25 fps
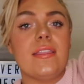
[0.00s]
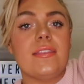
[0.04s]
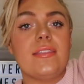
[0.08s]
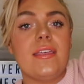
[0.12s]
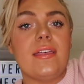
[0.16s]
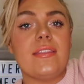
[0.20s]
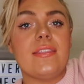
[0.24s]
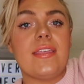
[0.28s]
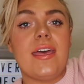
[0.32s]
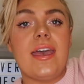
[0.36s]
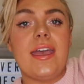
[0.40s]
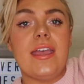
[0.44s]

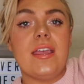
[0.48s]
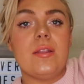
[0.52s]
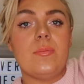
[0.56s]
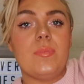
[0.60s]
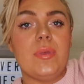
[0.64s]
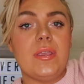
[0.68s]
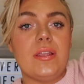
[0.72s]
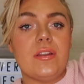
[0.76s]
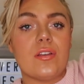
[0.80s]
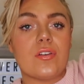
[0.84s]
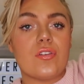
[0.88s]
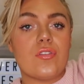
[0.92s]
that there had
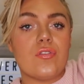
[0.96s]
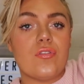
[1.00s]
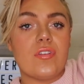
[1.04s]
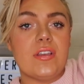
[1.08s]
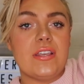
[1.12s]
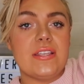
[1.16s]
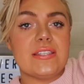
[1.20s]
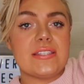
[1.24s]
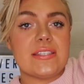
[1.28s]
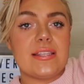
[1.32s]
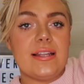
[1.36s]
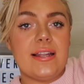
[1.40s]
been a
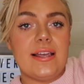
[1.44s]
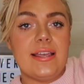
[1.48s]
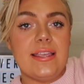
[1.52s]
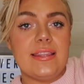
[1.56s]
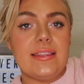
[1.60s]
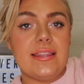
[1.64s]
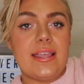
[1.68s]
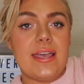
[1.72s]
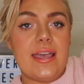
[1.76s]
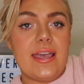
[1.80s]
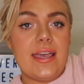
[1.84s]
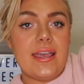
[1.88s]
crease
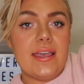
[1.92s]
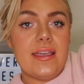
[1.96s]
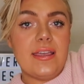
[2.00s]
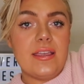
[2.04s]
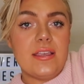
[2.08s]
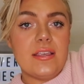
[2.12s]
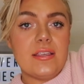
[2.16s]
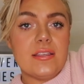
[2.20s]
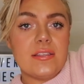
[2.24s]
line there.